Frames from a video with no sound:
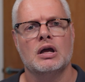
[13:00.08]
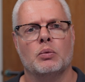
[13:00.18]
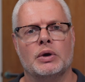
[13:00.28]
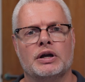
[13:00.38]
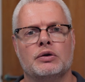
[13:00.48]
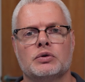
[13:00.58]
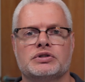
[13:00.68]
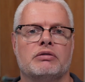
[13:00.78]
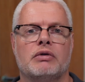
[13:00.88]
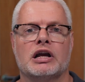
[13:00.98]
We can
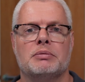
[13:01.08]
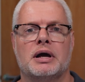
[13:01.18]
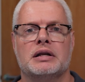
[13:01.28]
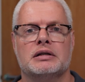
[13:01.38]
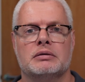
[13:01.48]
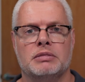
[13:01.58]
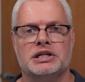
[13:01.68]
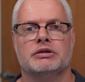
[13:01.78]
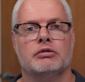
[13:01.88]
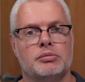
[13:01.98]
also recommend
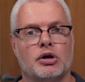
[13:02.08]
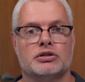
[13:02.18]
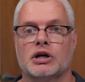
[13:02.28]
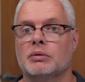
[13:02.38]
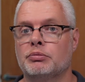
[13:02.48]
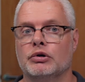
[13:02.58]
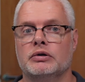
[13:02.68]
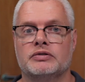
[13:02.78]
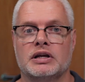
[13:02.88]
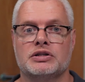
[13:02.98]
Meeting Room Doctor
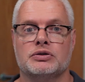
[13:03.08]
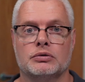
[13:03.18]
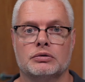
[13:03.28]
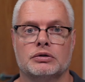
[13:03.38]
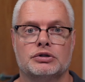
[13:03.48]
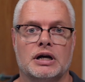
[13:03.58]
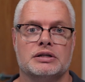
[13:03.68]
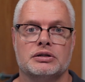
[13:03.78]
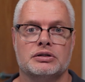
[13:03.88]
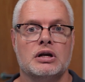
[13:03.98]
approved install
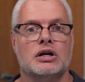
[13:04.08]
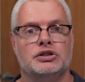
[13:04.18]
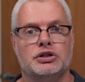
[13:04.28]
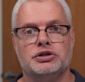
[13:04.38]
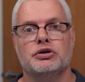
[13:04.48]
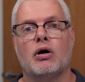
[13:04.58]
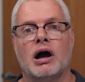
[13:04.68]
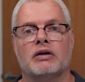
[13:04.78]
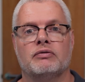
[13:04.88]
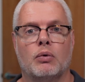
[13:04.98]
contractors, should you not
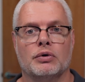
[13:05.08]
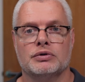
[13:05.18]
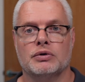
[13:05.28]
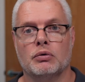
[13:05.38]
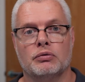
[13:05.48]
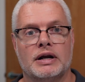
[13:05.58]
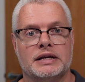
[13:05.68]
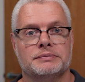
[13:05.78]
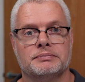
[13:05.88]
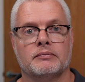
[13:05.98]
have one
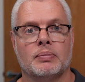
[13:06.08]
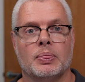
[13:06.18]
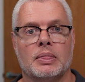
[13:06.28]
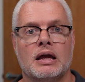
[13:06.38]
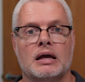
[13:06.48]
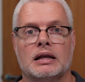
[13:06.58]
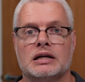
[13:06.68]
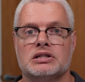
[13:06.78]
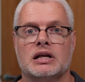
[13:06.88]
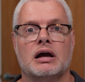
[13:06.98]
already.
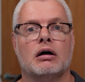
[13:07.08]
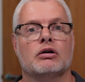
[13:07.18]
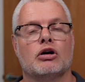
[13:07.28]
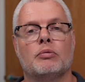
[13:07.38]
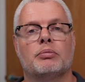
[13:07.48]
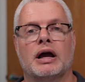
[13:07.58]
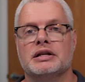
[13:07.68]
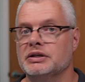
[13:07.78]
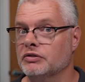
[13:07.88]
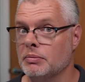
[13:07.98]
Lastly, our
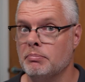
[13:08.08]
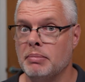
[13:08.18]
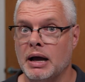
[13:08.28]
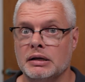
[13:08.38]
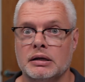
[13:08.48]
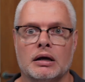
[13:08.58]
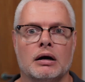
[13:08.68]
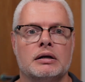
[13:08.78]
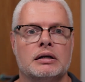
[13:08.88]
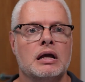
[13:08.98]
comprehensive companion
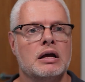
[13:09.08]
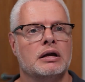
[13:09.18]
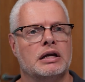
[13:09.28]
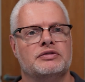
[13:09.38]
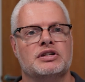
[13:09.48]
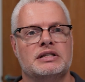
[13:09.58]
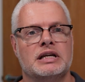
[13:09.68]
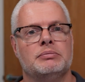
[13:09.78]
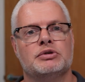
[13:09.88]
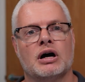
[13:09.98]
guide gives a
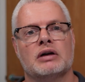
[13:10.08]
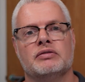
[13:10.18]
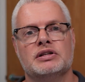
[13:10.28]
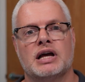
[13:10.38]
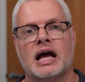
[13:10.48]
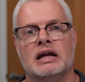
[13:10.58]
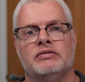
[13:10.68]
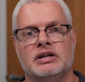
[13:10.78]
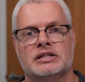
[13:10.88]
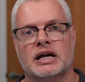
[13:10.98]
deep dive into
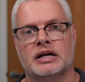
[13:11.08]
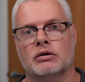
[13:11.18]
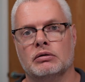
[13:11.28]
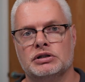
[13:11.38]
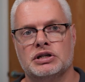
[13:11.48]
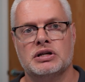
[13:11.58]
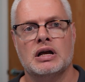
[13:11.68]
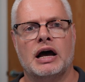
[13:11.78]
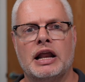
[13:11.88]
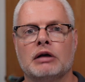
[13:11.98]
AV technologies
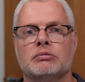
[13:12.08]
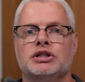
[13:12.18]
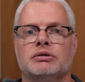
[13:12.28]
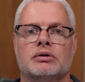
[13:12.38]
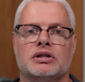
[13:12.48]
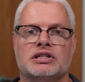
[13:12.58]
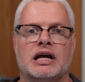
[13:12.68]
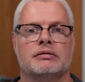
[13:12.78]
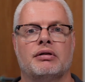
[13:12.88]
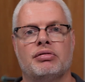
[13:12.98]
and helps you
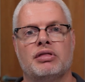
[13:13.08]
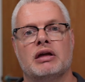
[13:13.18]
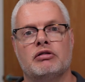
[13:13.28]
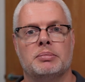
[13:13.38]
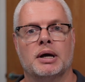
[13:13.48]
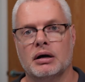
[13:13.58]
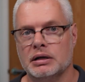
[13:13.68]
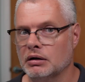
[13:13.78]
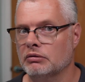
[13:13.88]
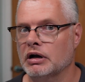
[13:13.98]
understand the theory
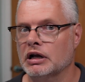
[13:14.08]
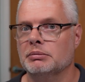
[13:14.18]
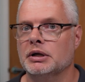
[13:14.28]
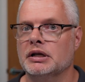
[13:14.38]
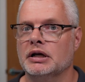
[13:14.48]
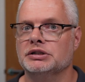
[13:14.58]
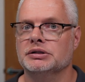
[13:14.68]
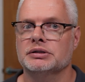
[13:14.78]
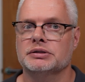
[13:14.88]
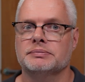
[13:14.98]
behind our
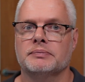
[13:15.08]
recommendations.